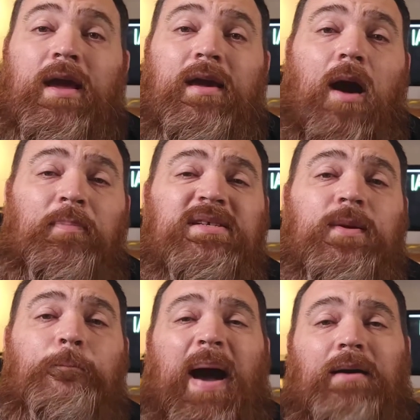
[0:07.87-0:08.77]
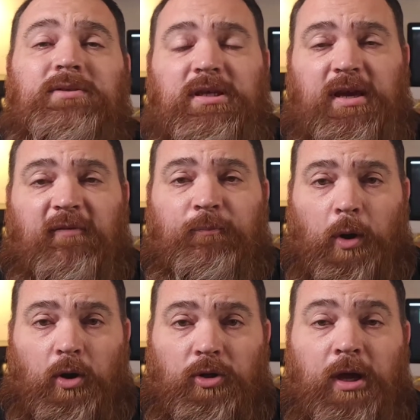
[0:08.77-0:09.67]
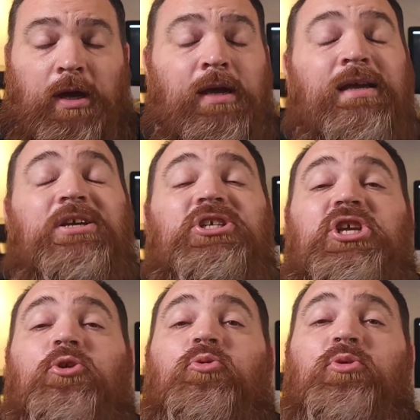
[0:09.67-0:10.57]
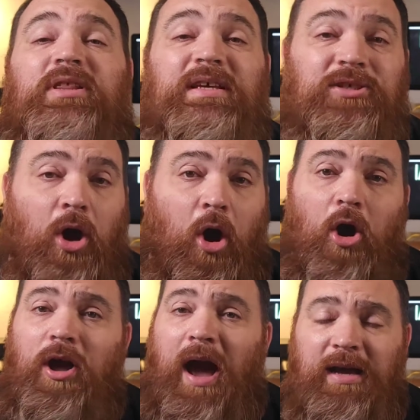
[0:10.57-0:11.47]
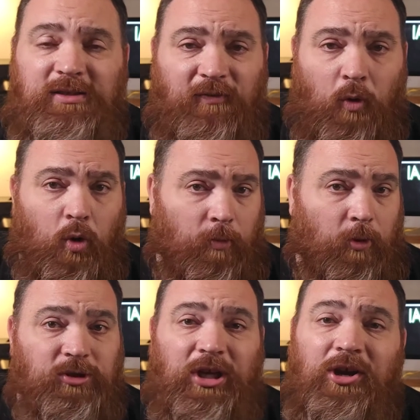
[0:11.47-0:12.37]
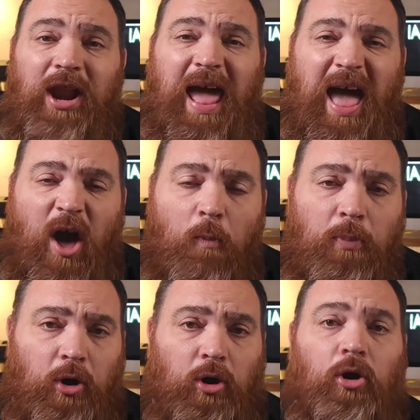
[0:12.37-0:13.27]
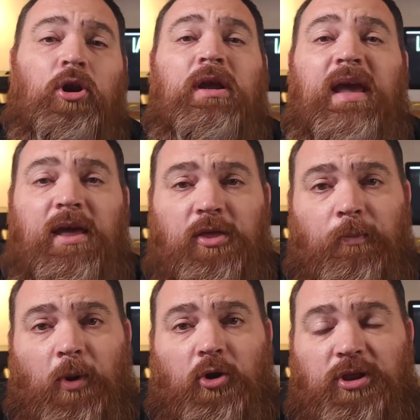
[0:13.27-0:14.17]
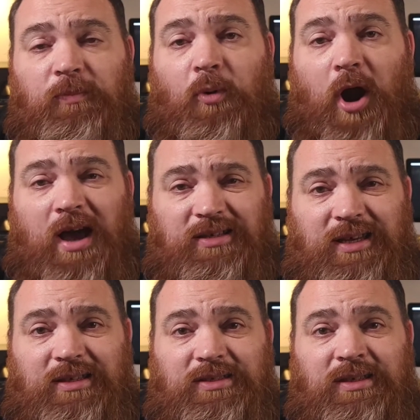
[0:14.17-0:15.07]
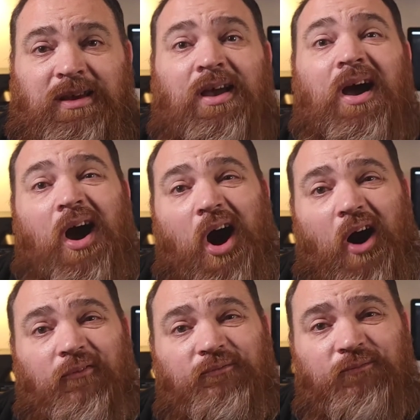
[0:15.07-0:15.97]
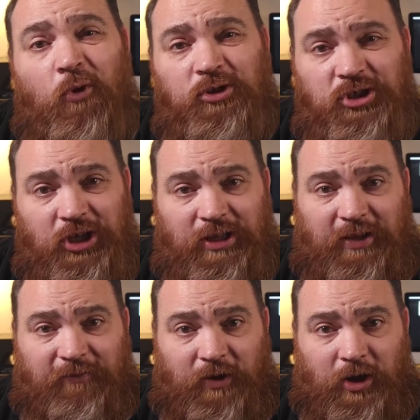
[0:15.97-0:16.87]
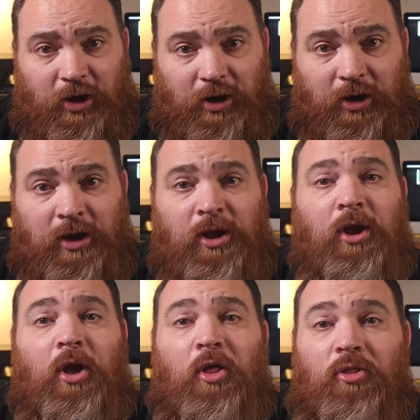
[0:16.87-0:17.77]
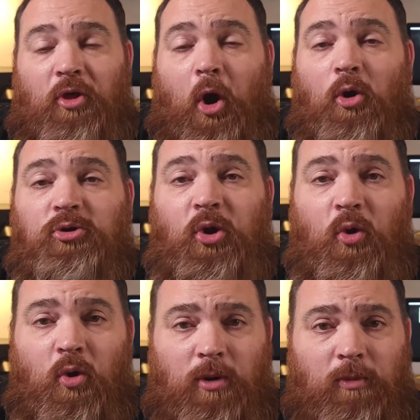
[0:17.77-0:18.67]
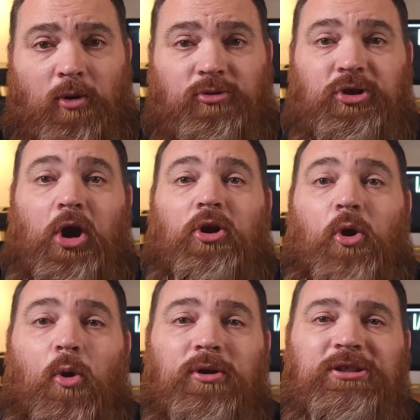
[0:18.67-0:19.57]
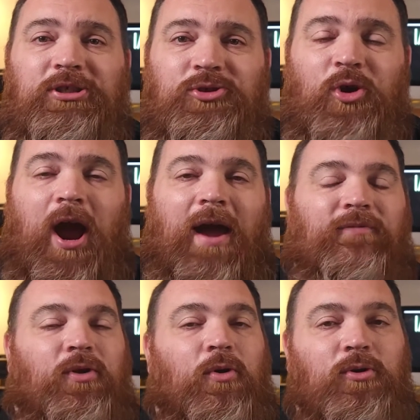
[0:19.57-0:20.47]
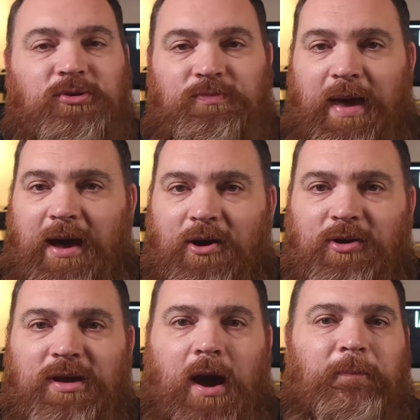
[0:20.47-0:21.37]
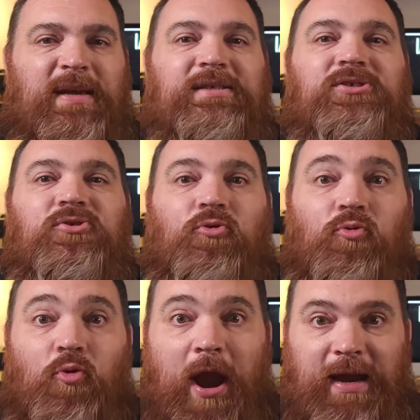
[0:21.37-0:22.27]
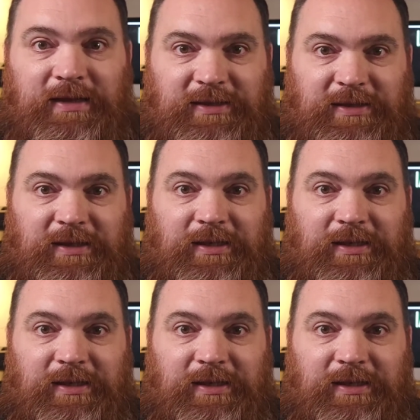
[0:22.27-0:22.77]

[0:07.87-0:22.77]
guppy is about to give birth, she will release all kinds of hormones that are going to help her in the birthing process. Unfortunately for her, those hormones are going to drive those male guppies crazy.